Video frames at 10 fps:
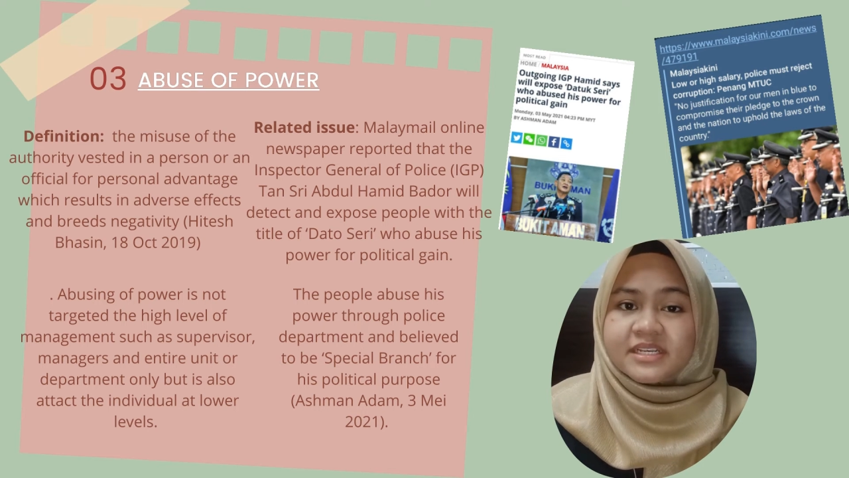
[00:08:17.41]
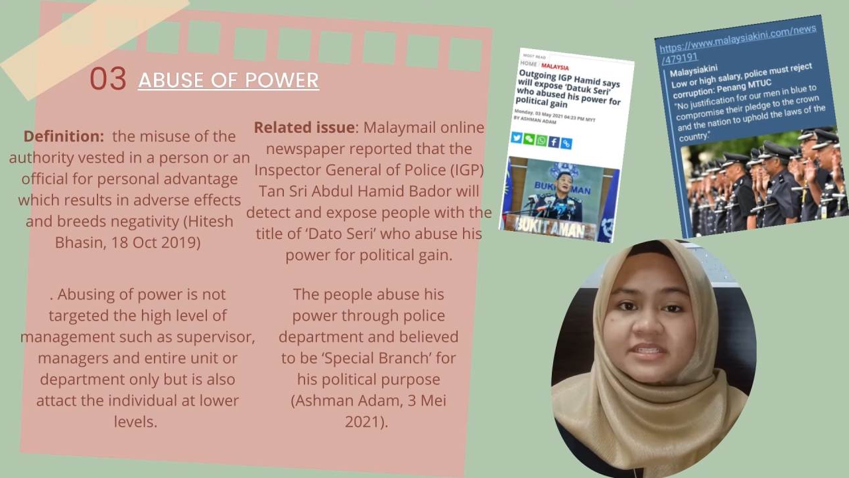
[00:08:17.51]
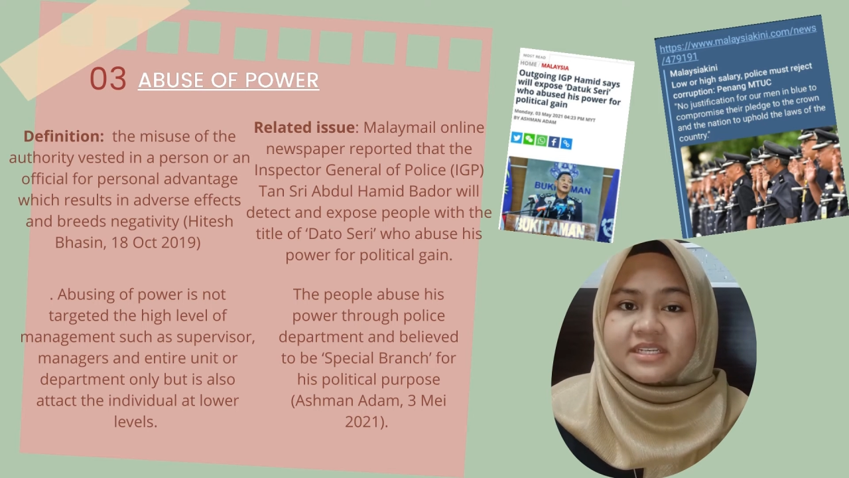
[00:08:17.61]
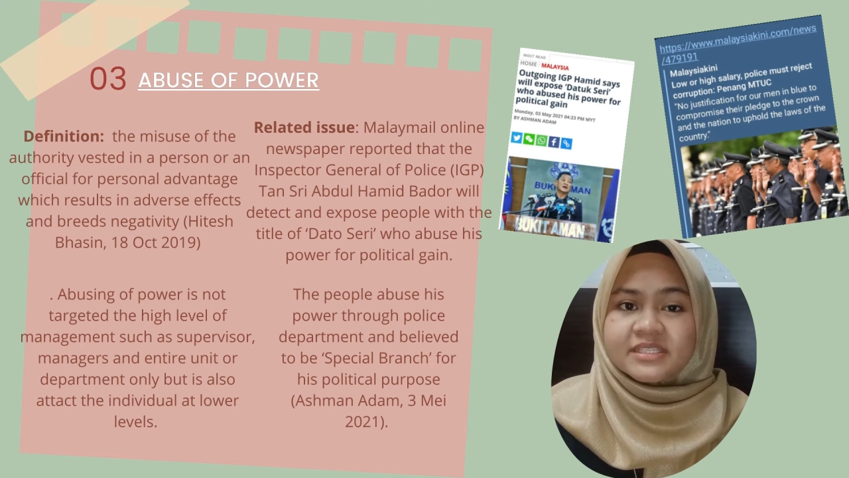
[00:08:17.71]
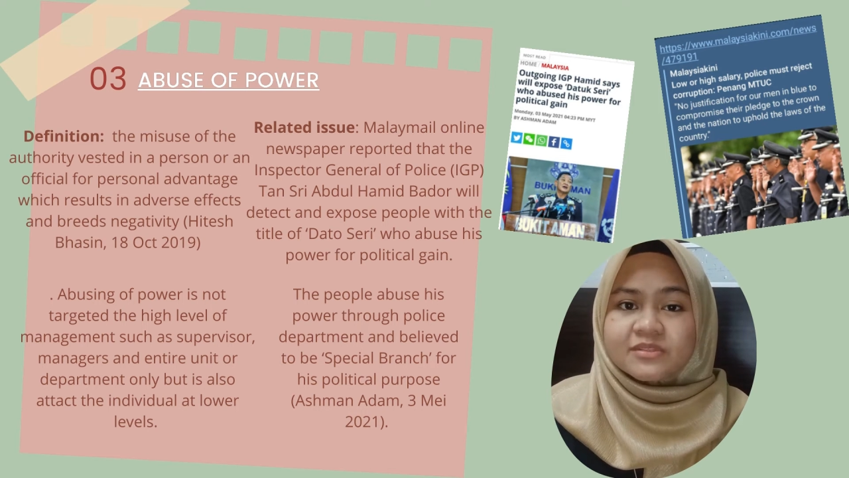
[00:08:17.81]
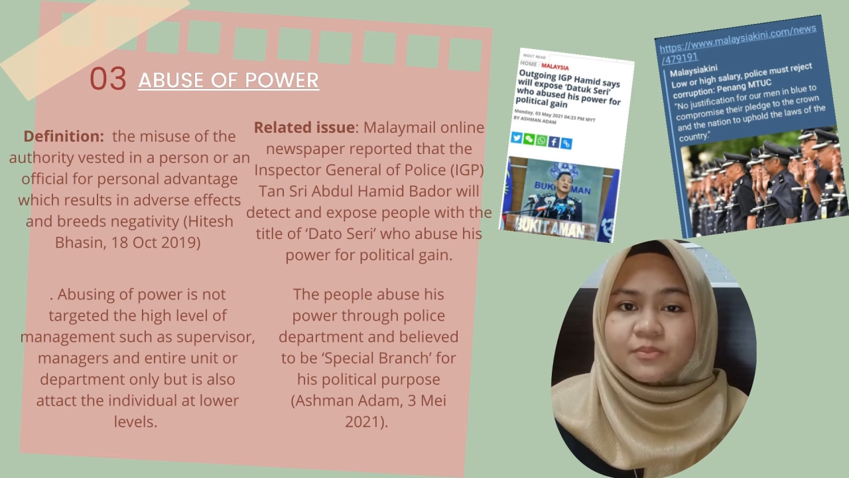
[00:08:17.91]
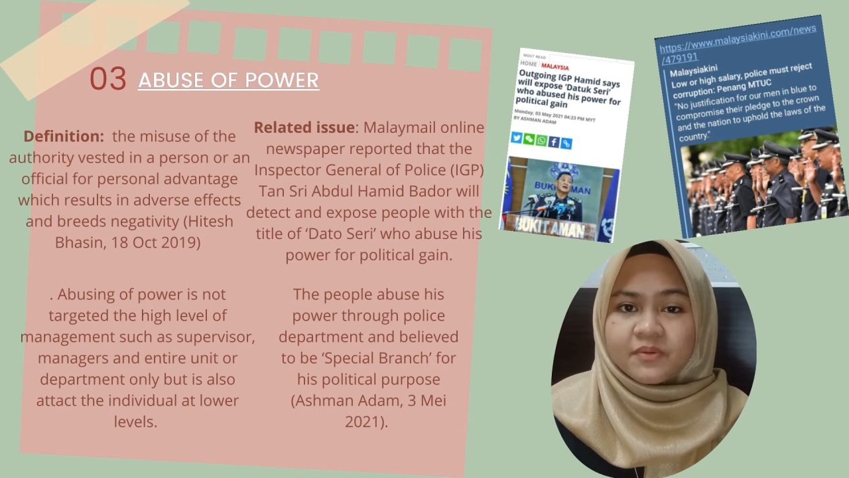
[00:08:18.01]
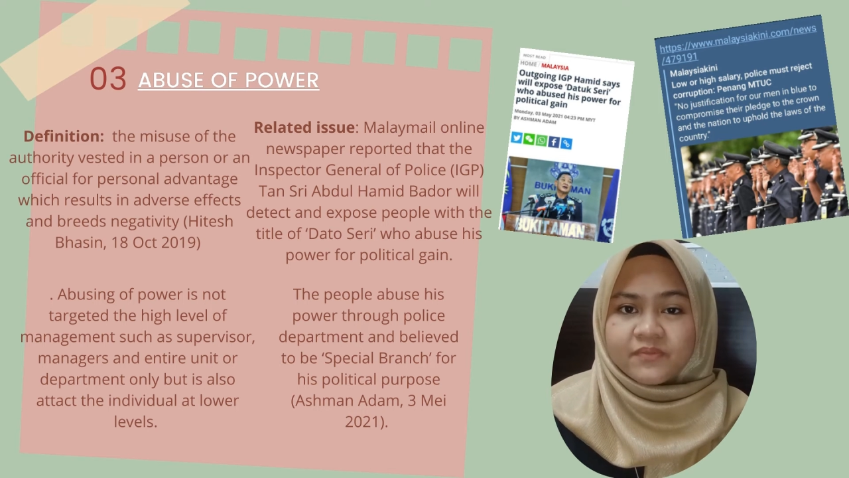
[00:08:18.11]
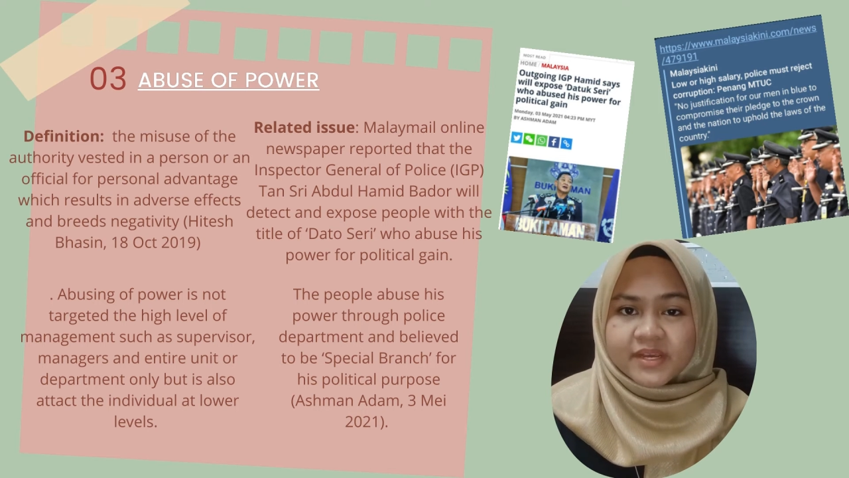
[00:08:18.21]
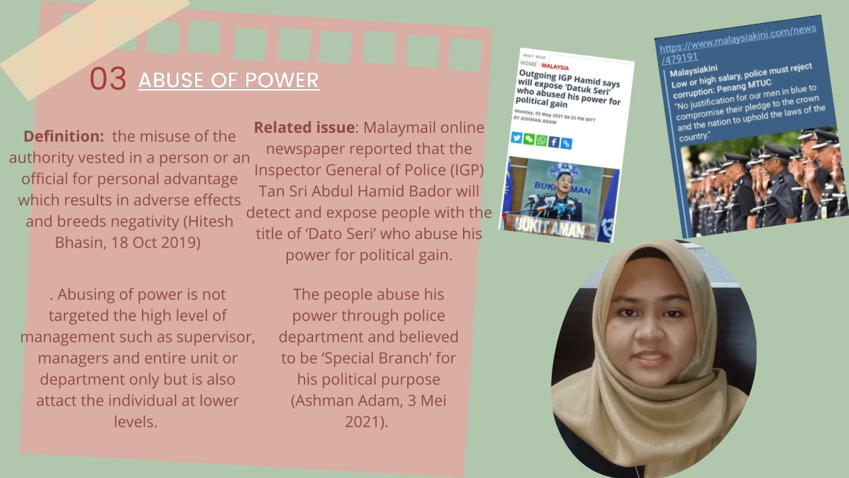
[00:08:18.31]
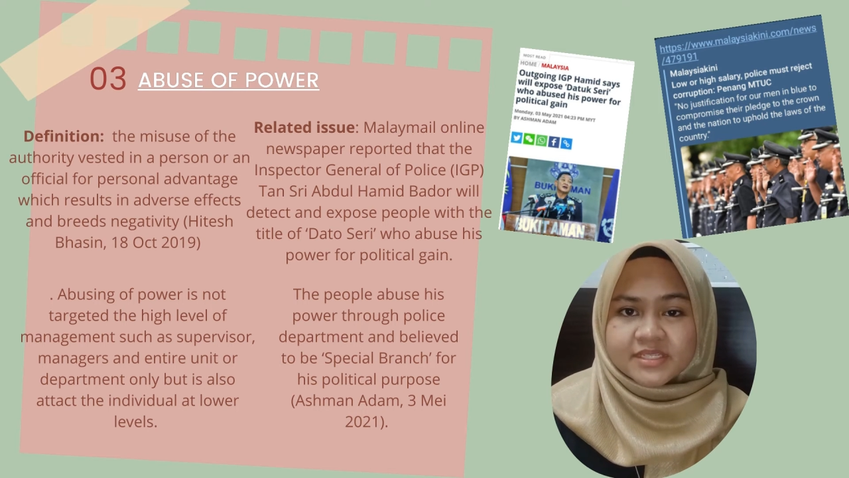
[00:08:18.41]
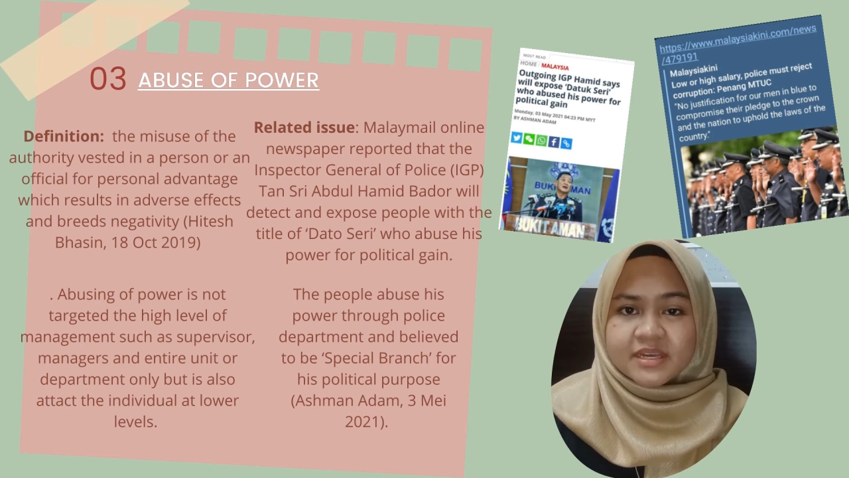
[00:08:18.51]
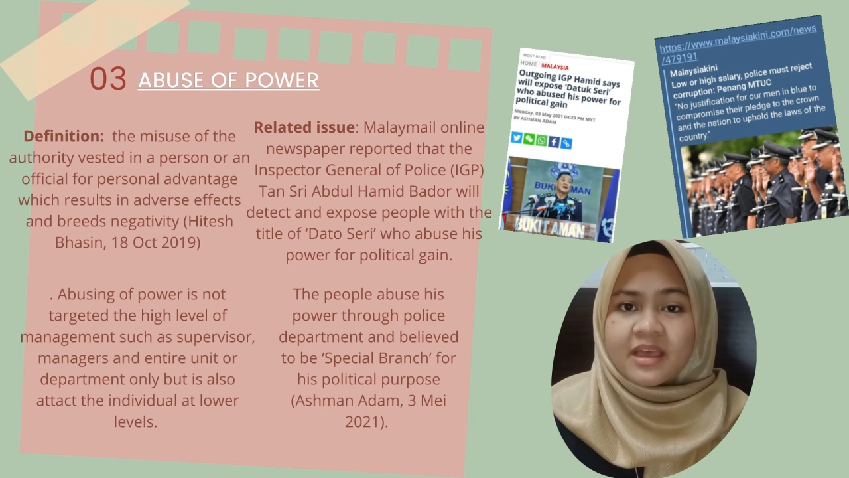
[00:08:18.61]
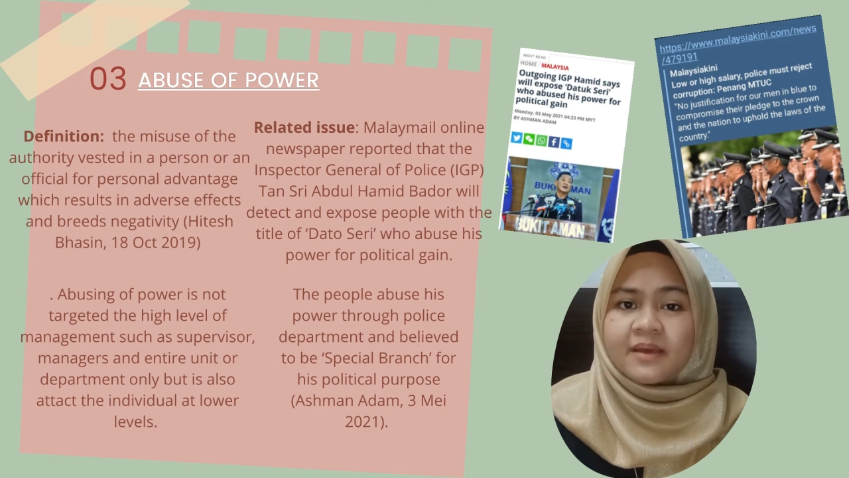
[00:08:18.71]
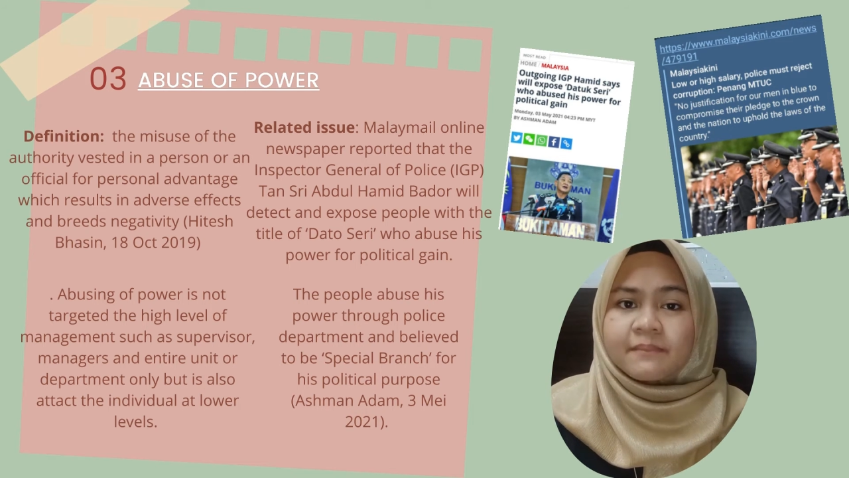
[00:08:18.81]
such as
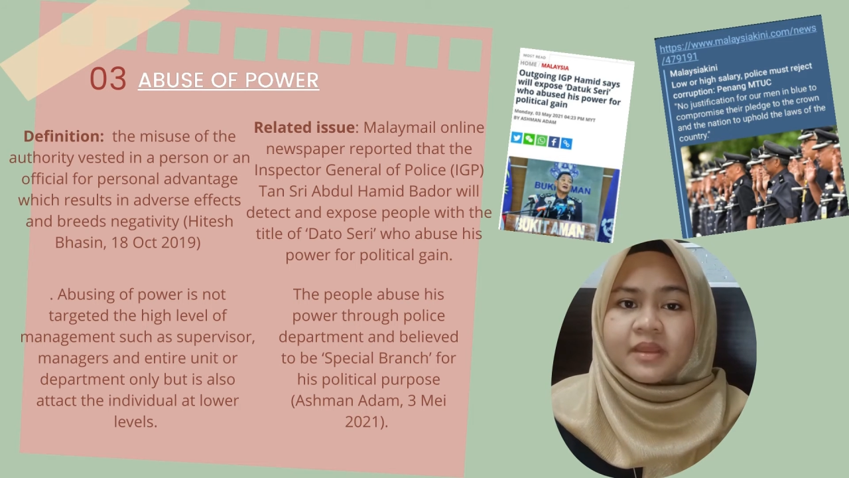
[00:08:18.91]
supervisor,